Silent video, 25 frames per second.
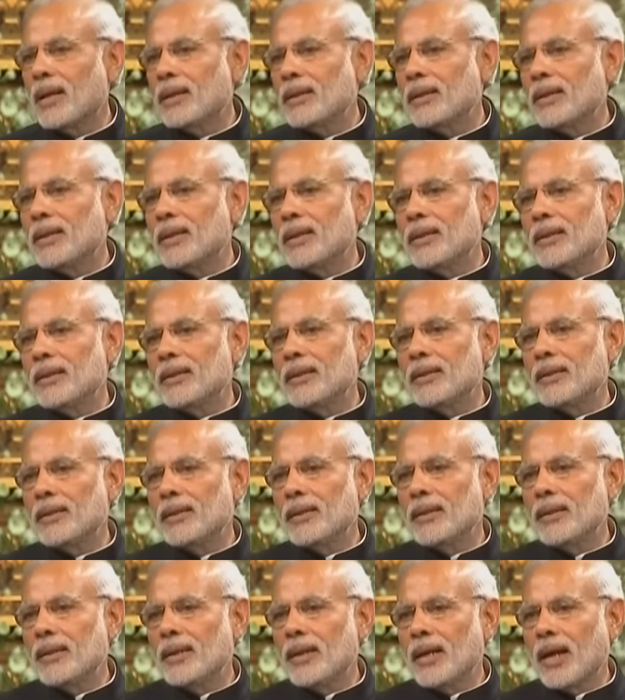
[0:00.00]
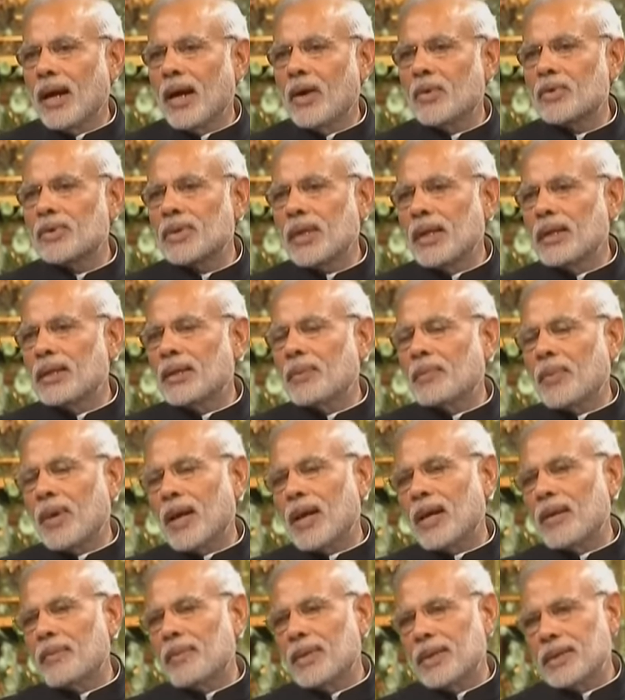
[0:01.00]
Gandhi outside the
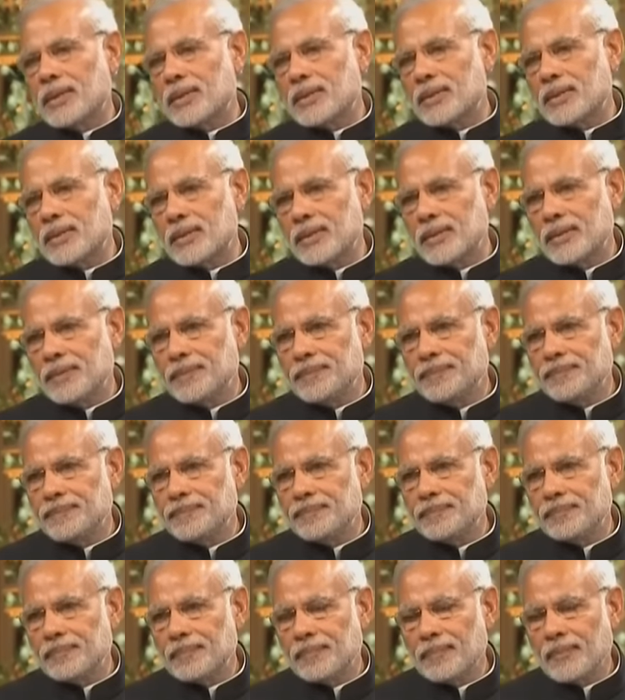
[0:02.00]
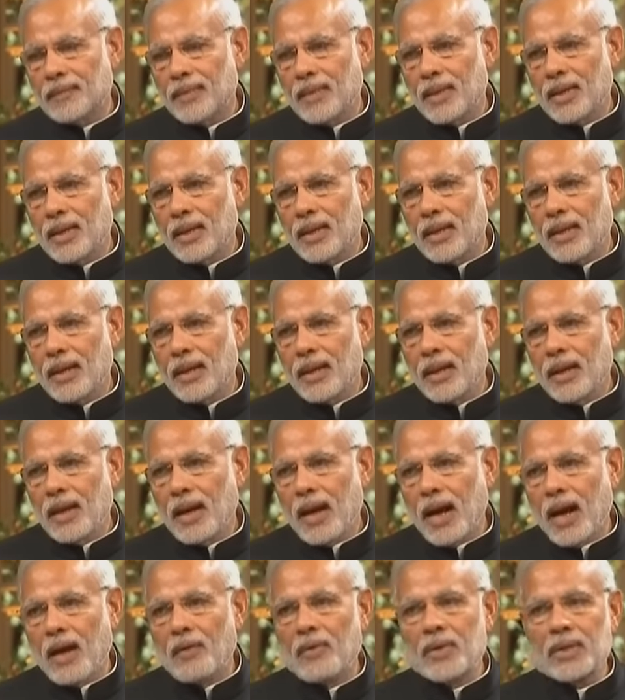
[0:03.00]
Parliament.
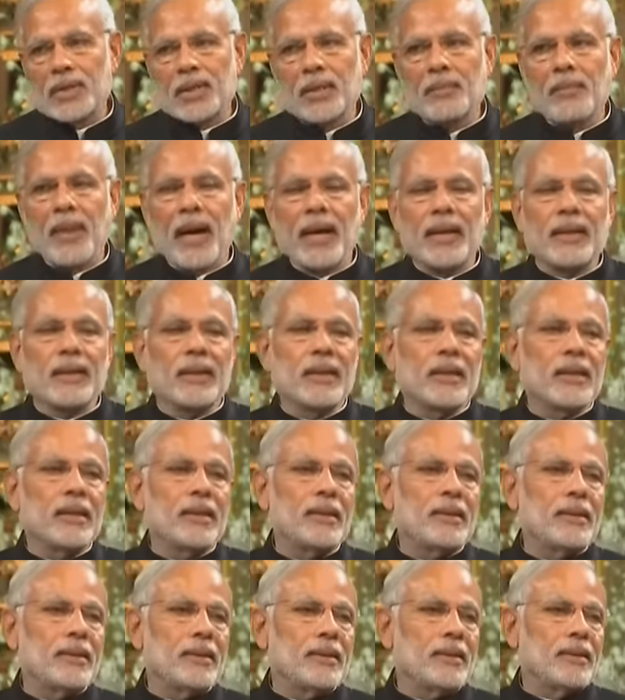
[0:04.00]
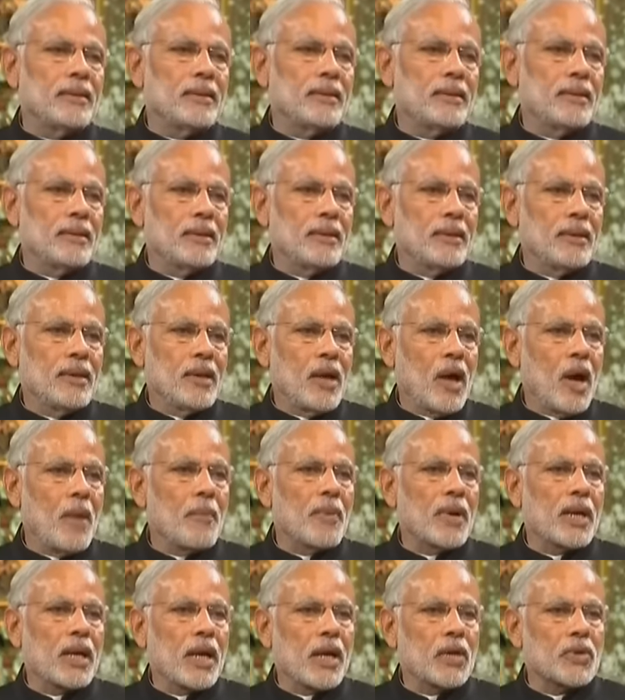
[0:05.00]
I was reminded
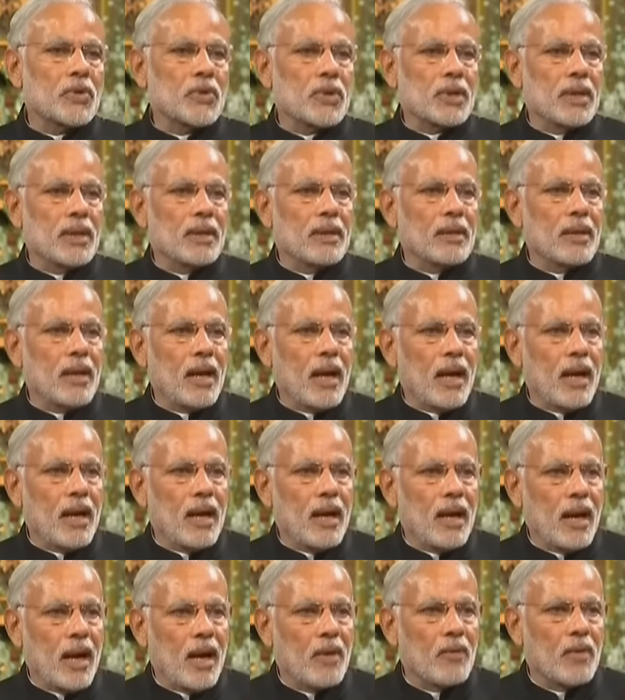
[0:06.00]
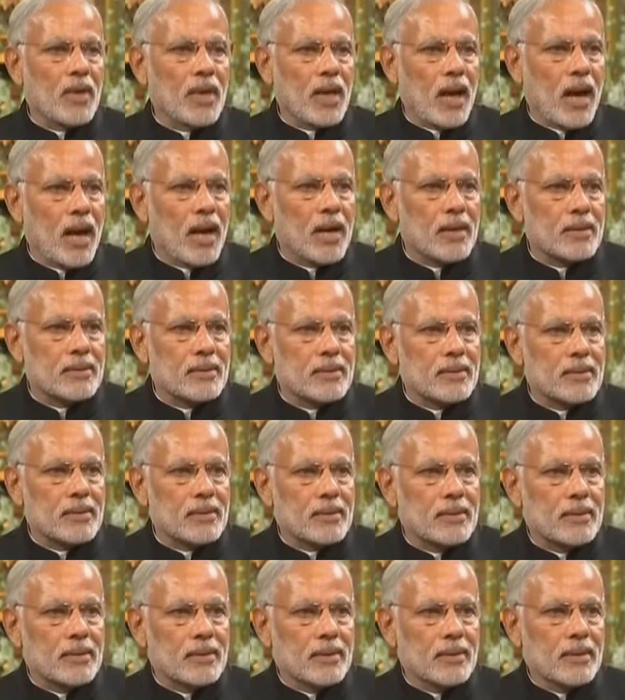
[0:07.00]
of a question I was
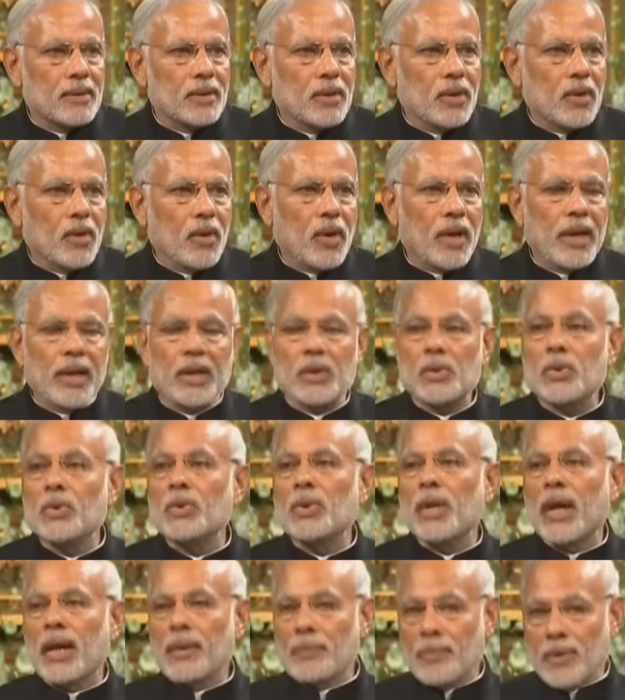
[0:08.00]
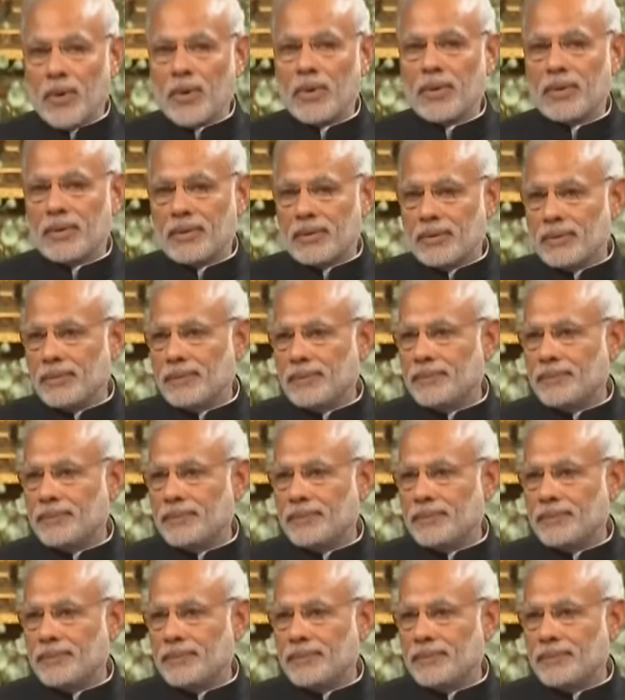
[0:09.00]
asked on a tour abroad.